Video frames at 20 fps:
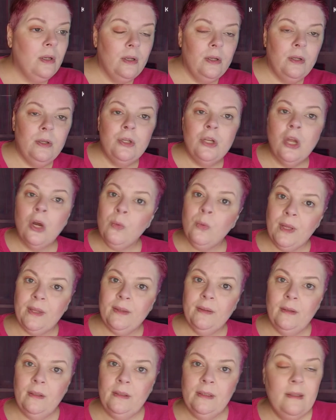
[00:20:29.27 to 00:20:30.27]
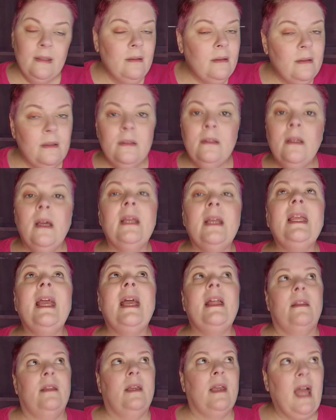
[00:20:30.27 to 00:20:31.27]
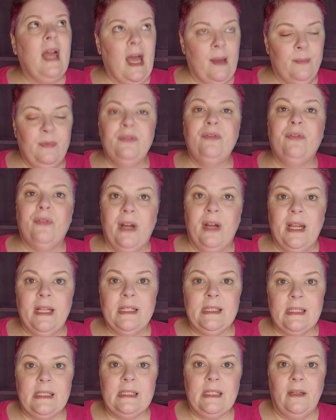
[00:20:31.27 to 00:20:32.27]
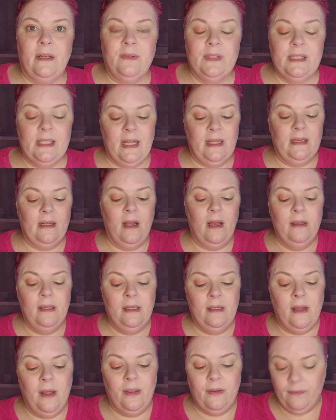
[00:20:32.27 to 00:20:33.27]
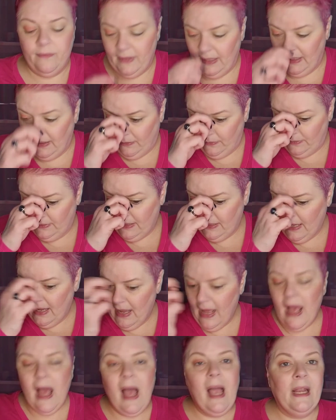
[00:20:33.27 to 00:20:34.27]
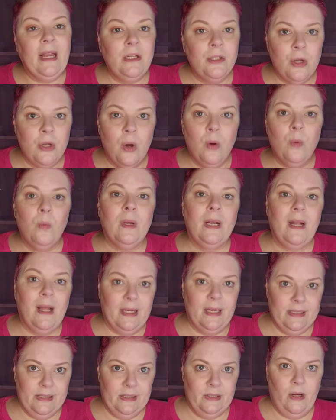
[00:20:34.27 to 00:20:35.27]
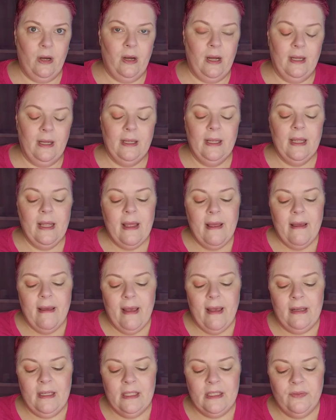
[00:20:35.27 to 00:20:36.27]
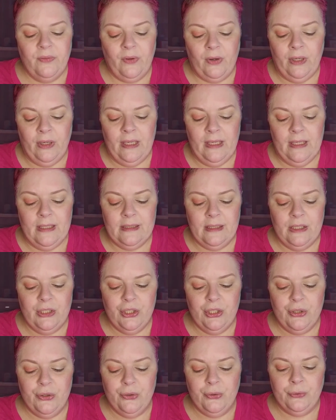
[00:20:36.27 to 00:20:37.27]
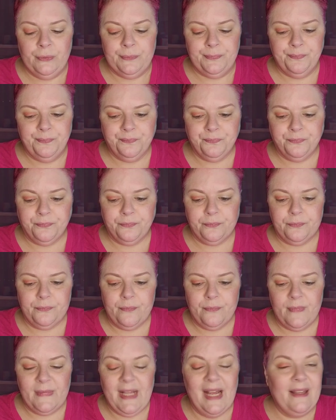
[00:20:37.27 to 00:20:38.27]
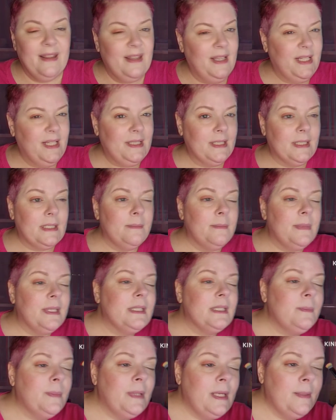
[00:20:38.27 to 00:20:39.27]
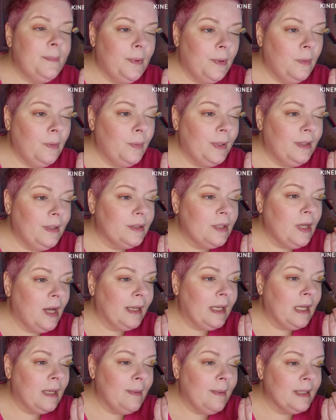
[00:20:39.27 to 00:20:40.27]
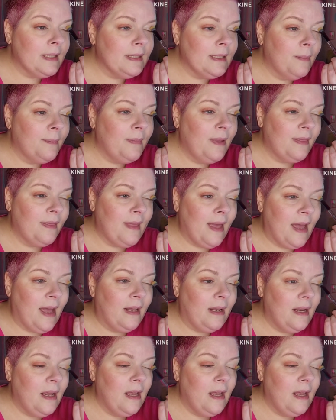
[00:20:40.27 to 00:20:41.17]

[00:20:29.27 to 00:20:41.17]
know what, again, the common phrase, as I've said in other videos, I know what I saw. And it's very easy to, I think, dismiss people when they're talking about something that,